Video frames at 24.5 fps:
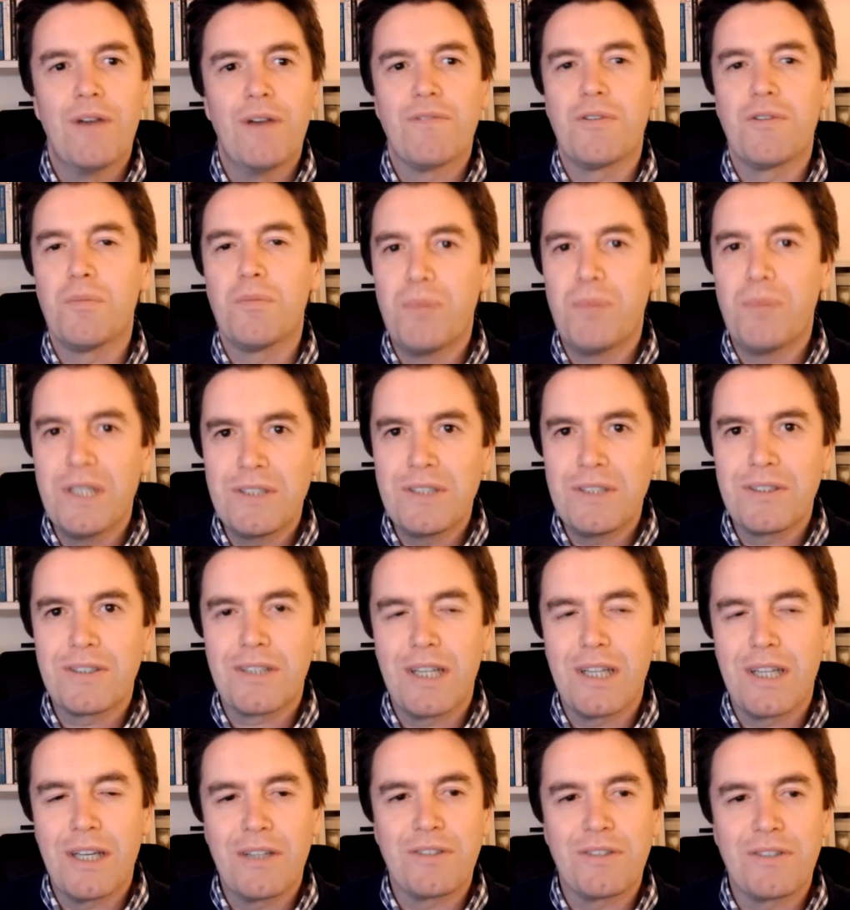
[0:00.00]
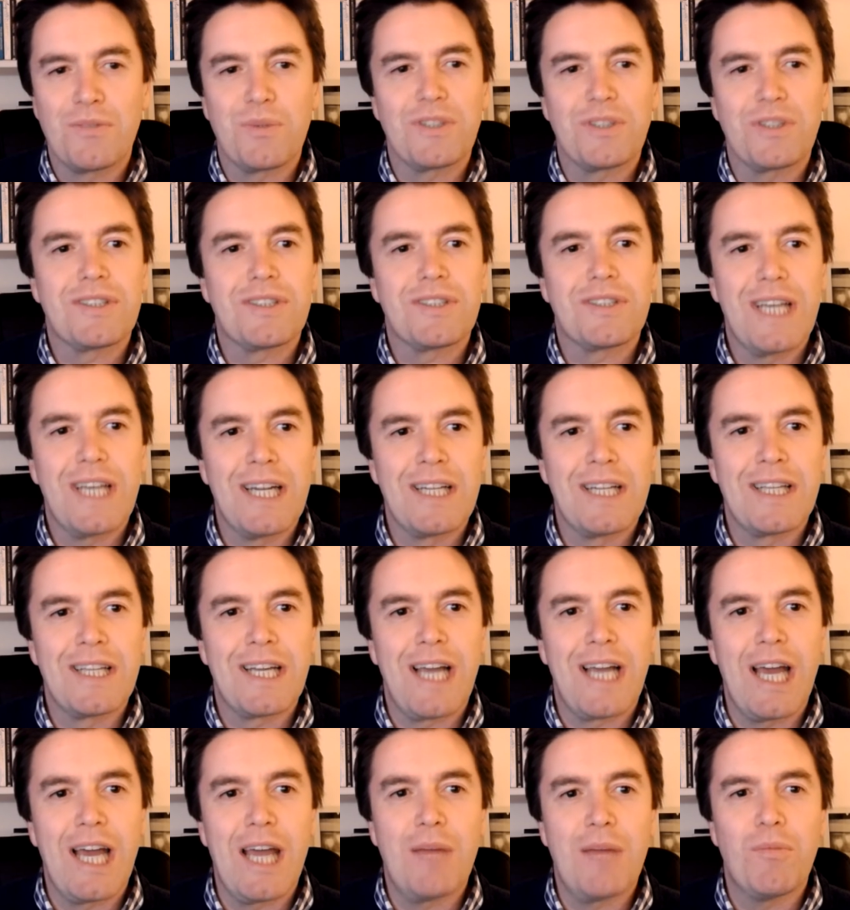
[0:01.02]
for business leaders with skin in the
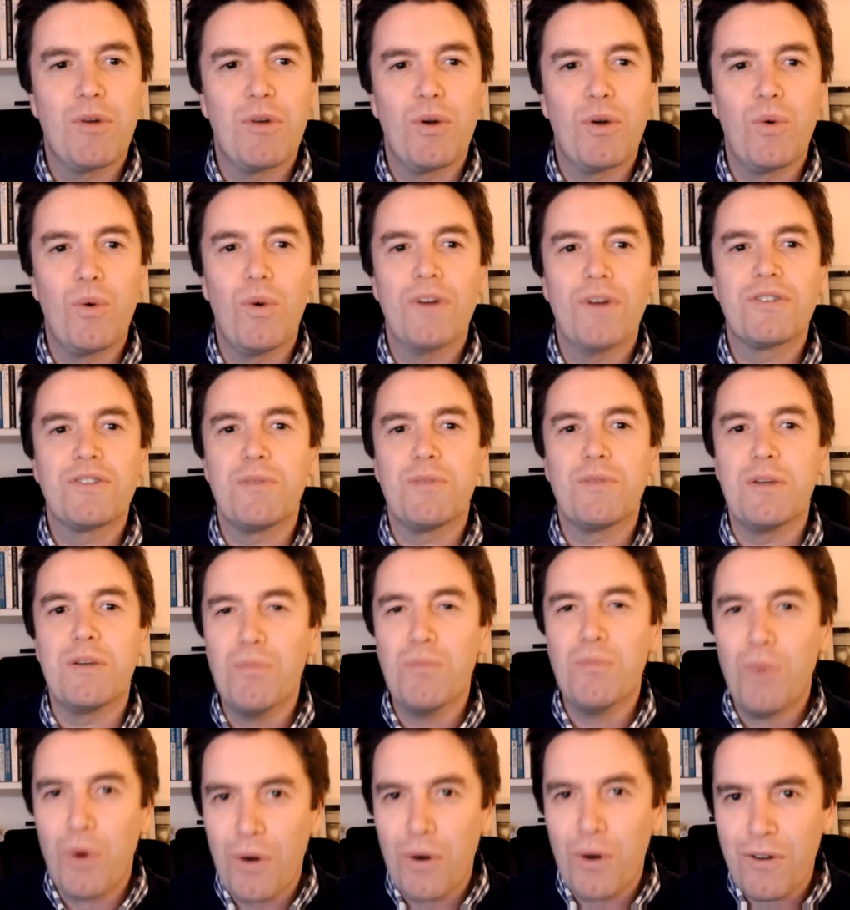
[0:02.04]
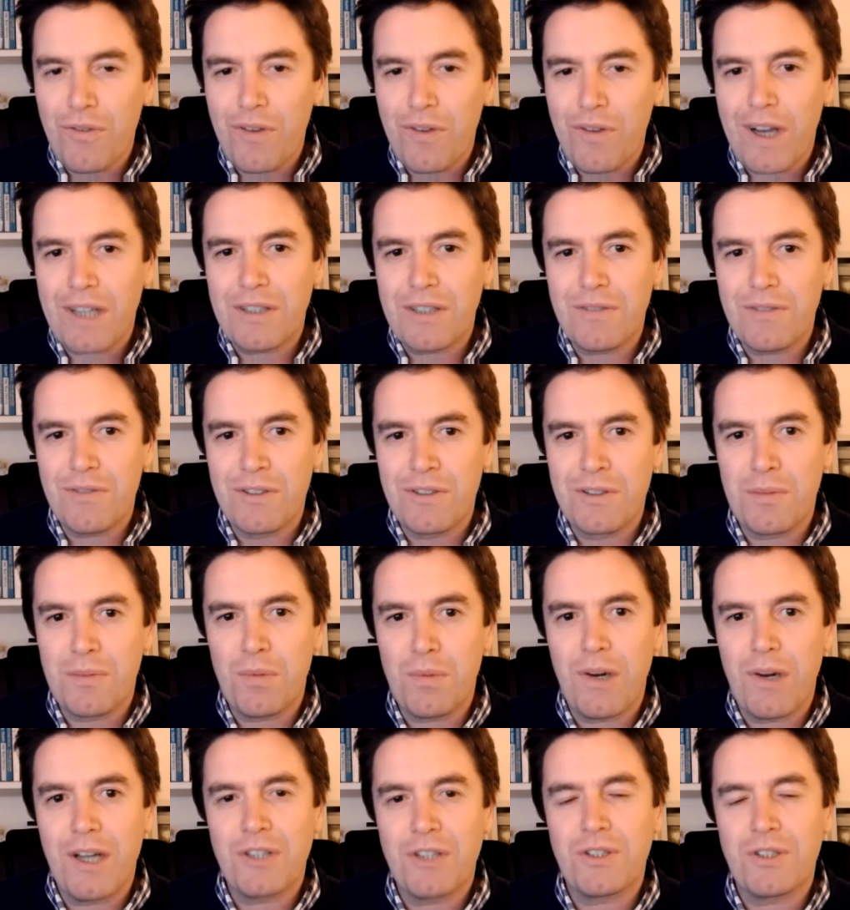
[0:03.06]
game who want to be more effective under
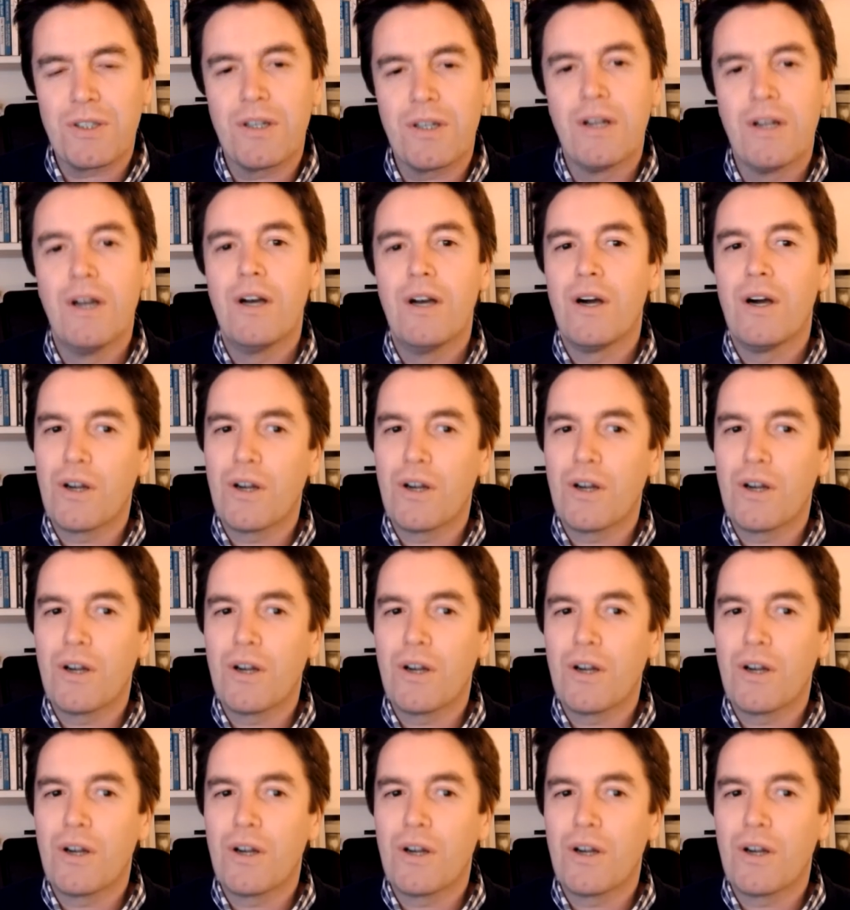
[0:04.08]
pressure,